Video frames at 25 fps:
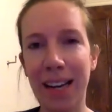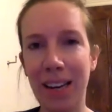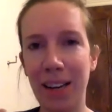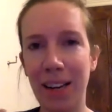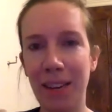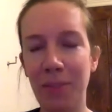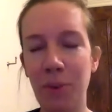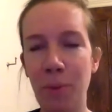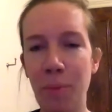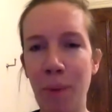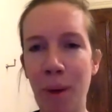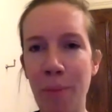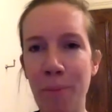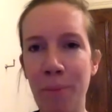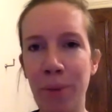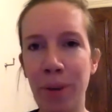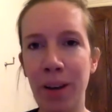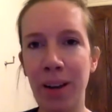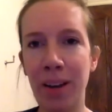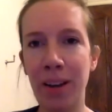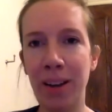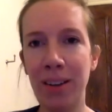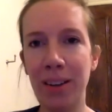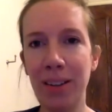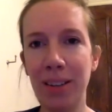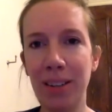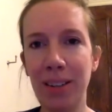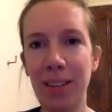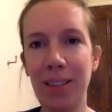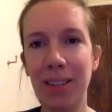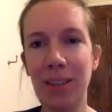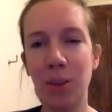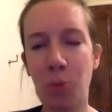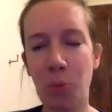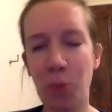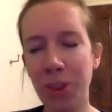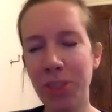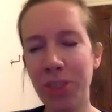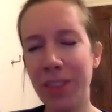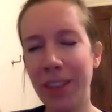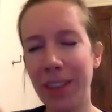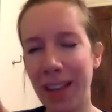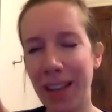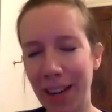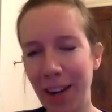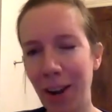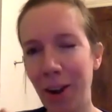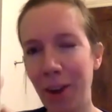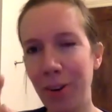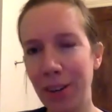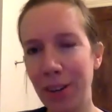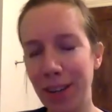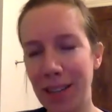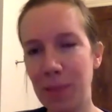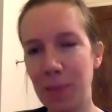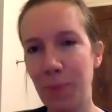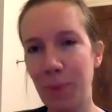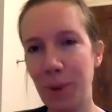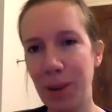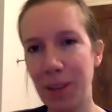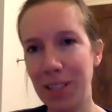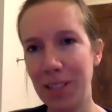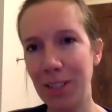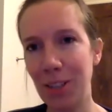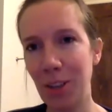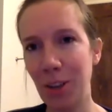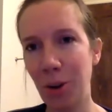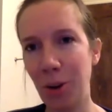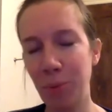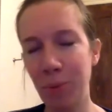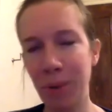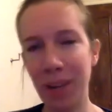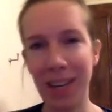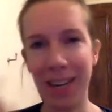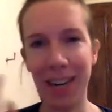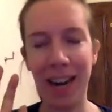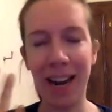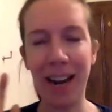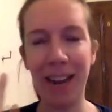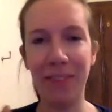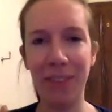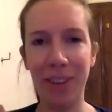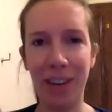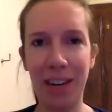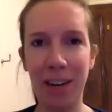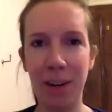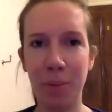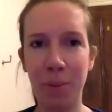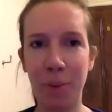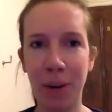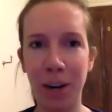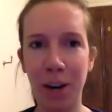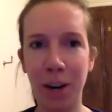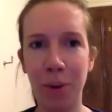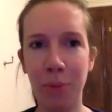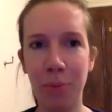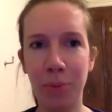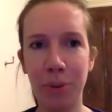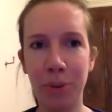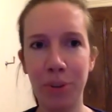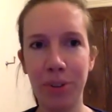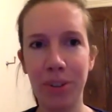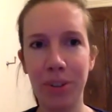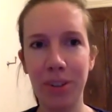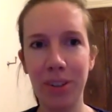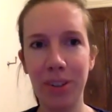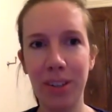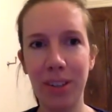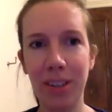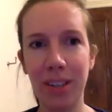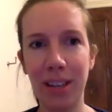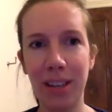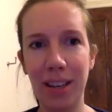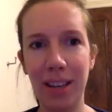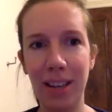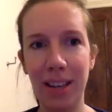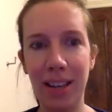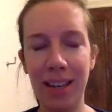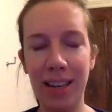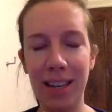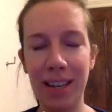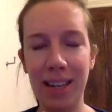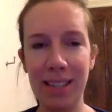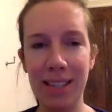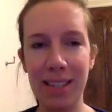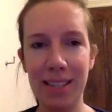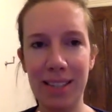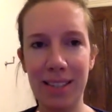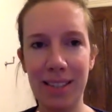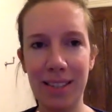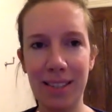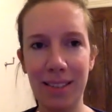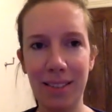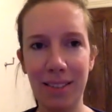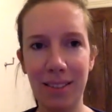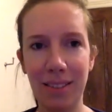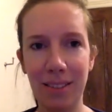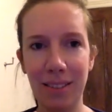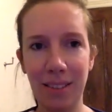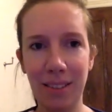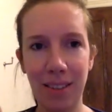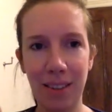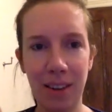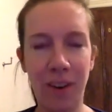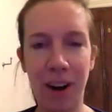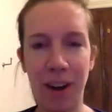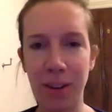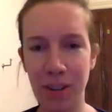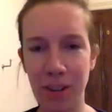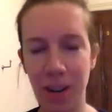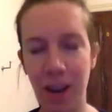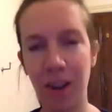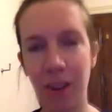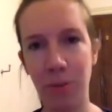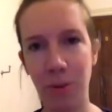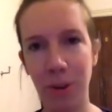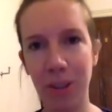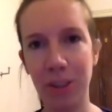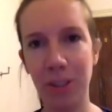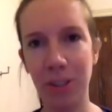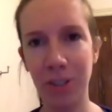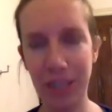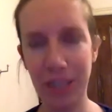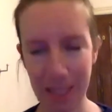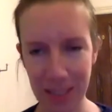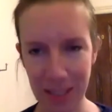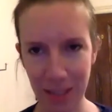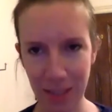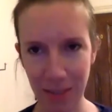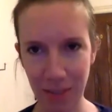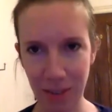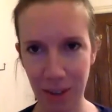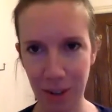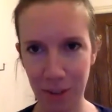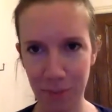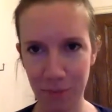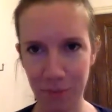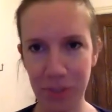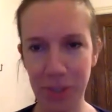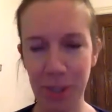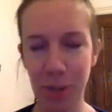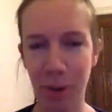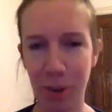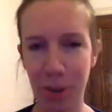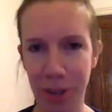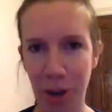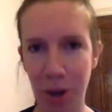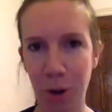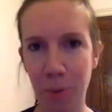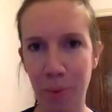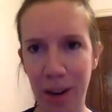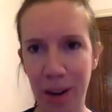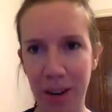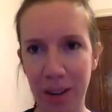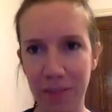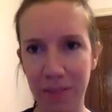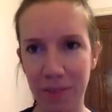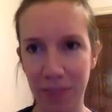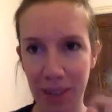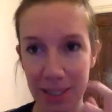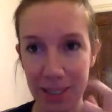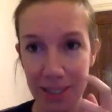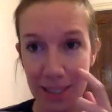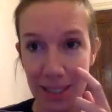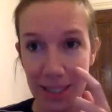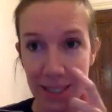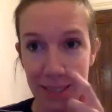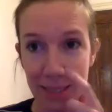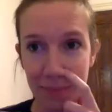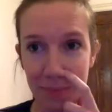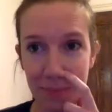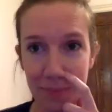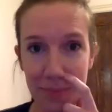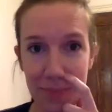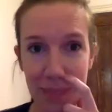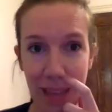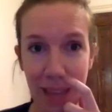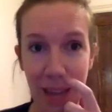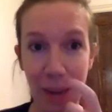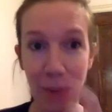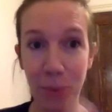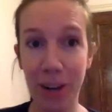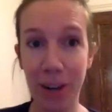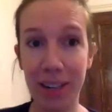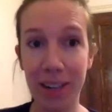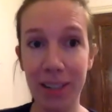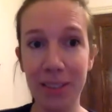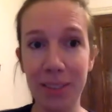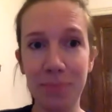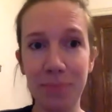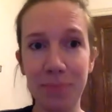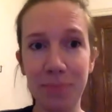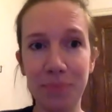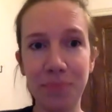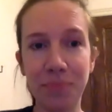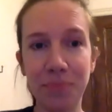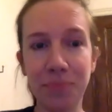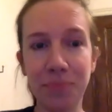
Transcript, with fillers: I can remember the one thing I know that this person told me, and I have it here in my notebook, is around halfway through the interview. So I'll go back and find it that way.